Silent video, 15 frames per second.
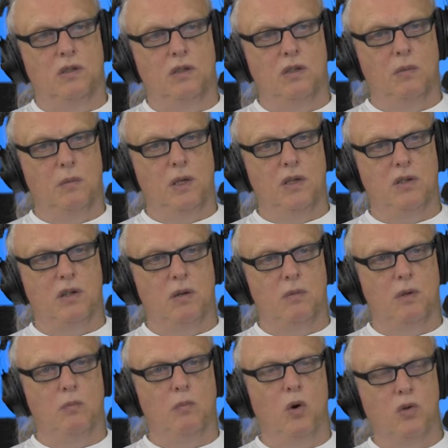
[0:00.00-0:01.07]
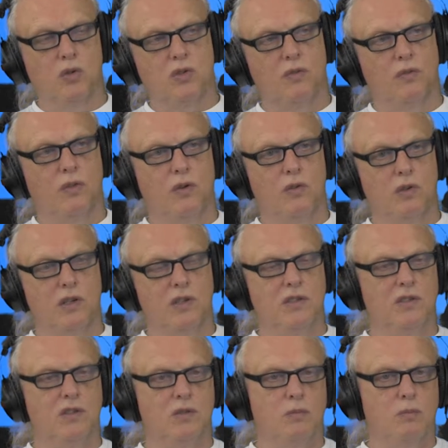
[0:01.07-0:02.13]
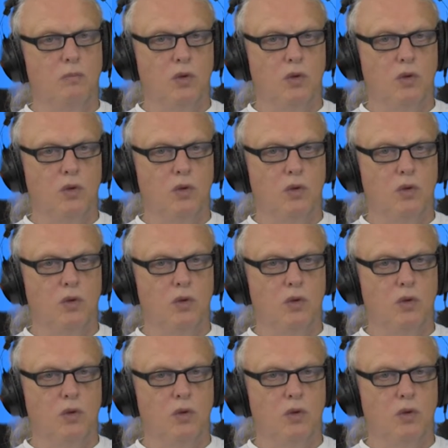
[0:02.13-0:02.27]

in the meantime, and most of our listeners